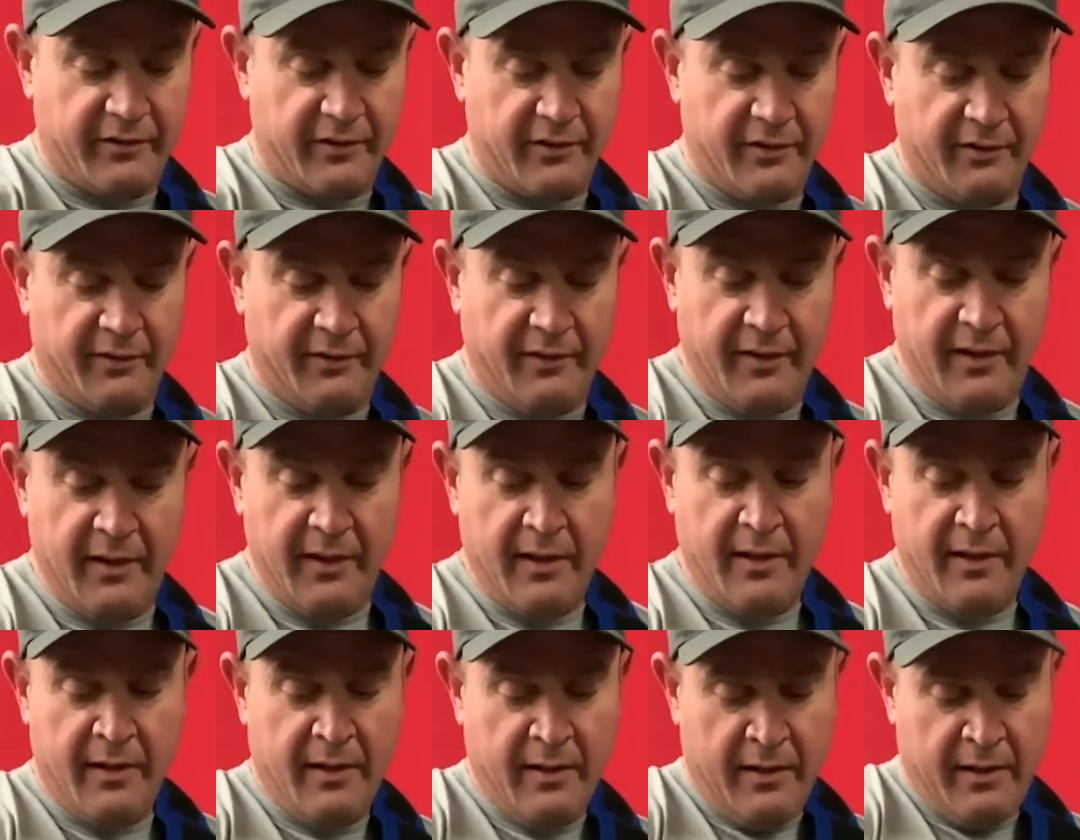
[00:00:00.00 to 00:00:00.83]
So
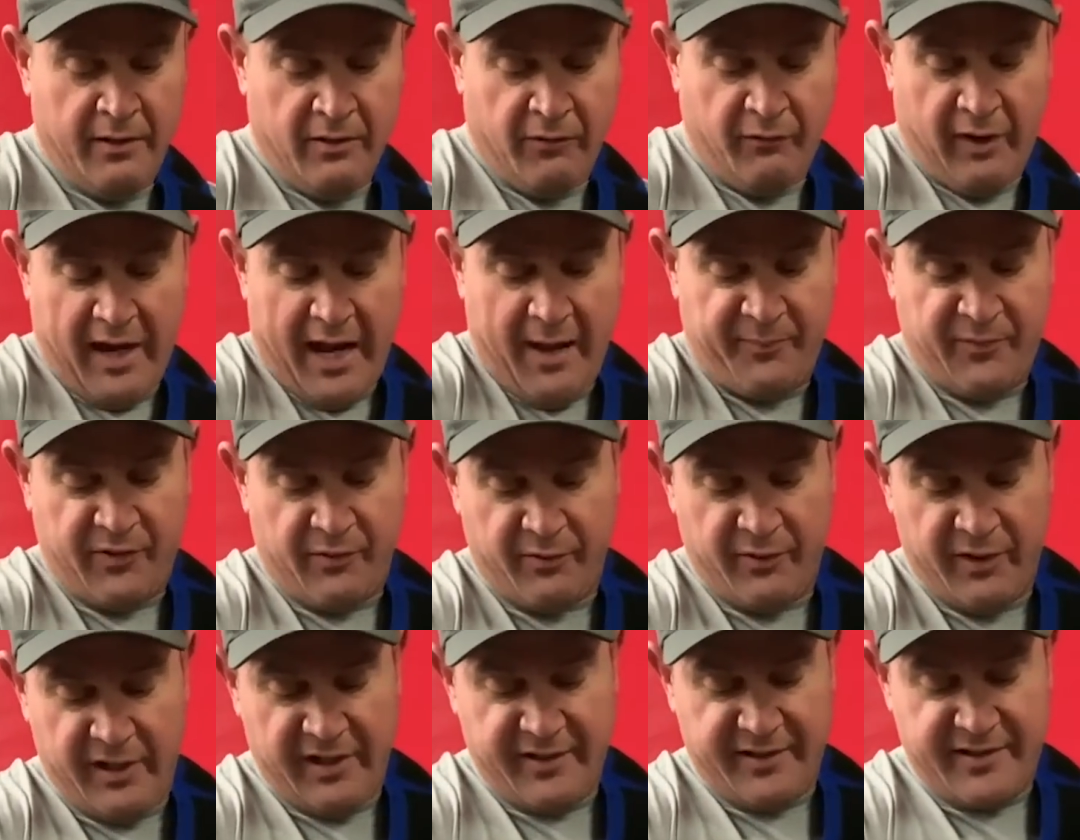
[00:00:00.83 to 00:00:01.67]
wrap
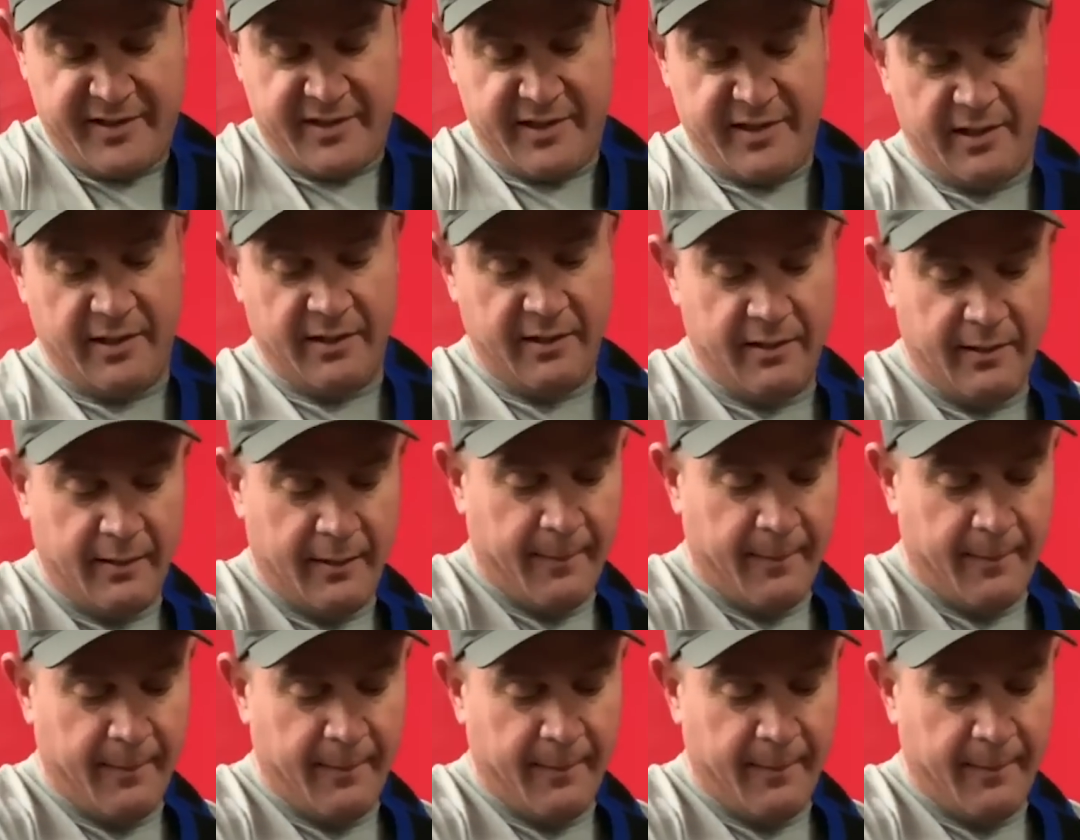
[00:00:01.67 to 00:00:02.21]
the wrist.